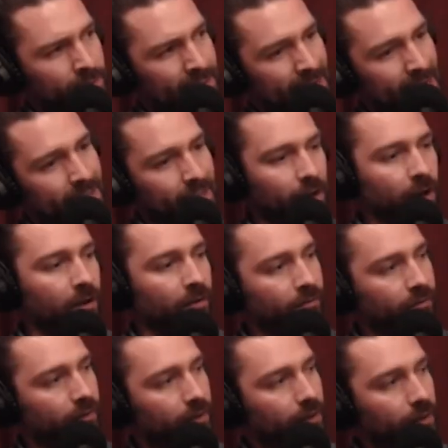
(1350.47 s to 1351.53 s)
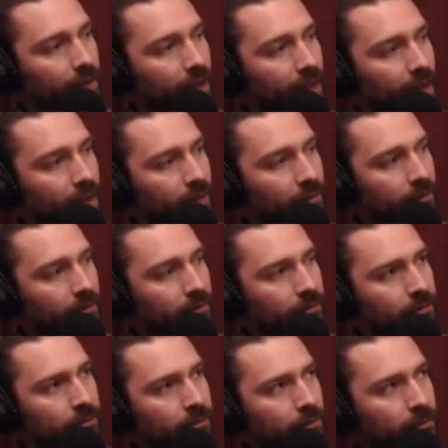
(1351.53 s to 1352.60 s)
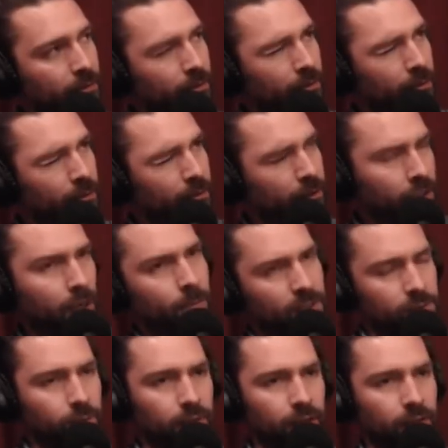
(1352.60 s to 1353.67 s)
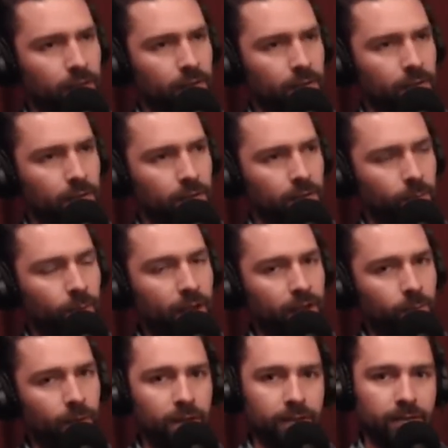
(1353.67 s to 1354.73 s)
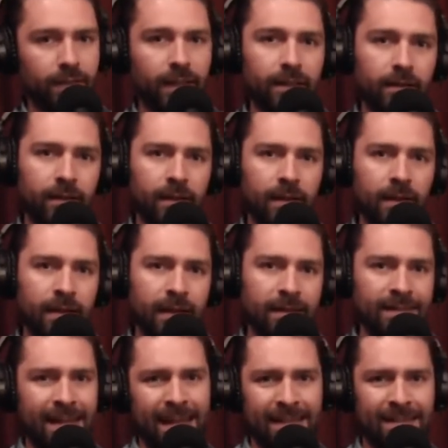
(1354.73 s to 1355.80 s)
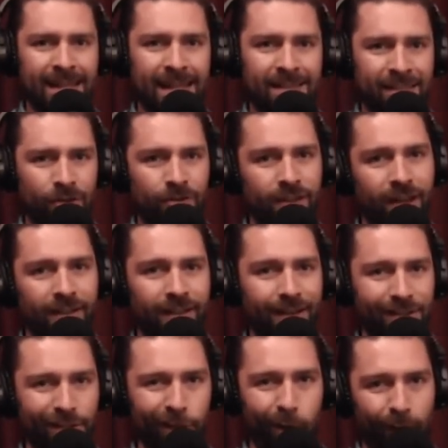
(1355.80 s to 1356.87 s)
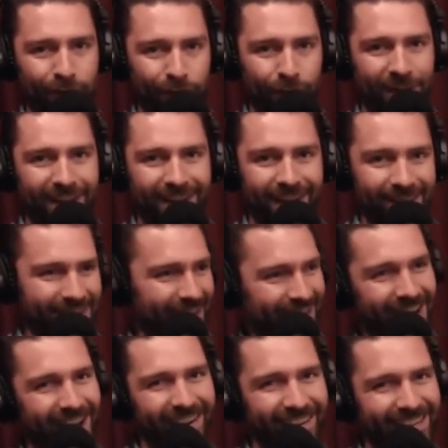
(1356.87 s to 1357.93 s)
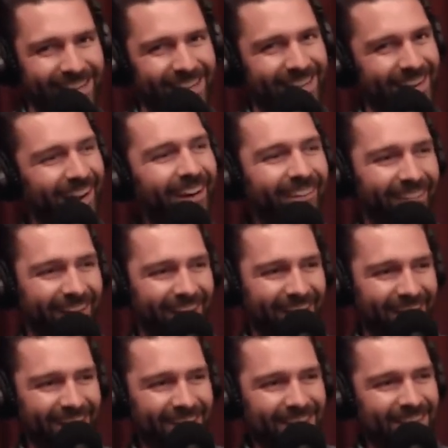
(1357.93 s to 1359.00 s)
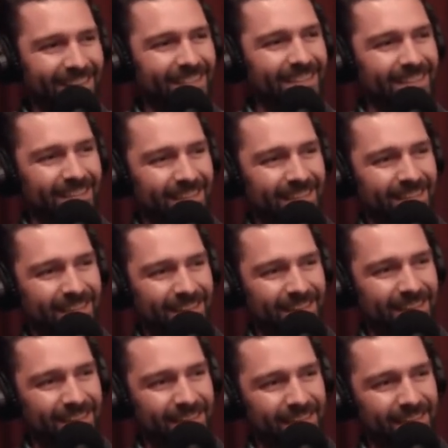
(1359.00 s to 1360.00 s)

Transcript: taking off, and the comments were like, "Wait, what? Like, is like, is, the, the, is there a nine nine two off screen?" I was yeah. like, "No." no. The sound is. The, oh, I th did you have this